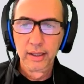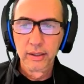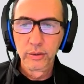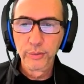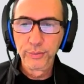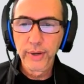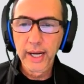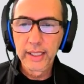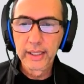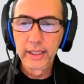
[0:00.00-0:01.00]
To
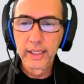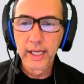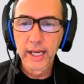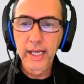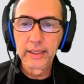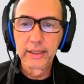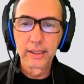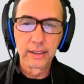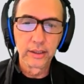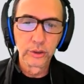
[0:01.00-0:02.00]
find the
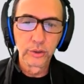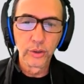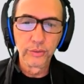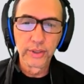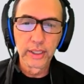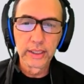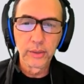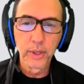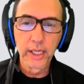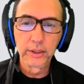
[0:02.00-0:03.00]
answer, solve this
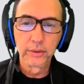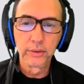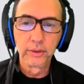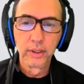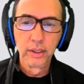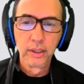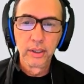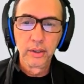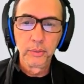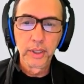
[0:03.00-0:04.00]
equation,
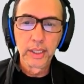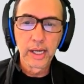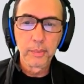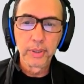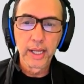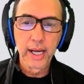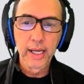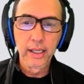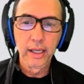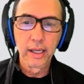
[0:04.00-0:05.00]
we can
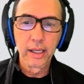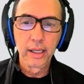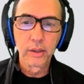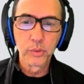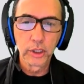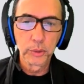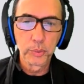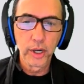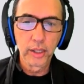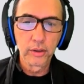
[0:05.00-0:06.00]
apply cross
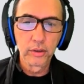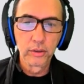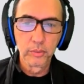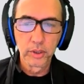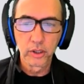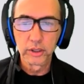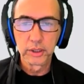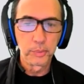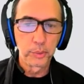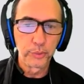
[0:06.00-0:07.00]
product because the
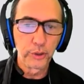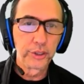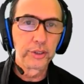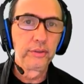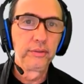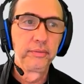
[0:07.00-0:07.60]
proportion.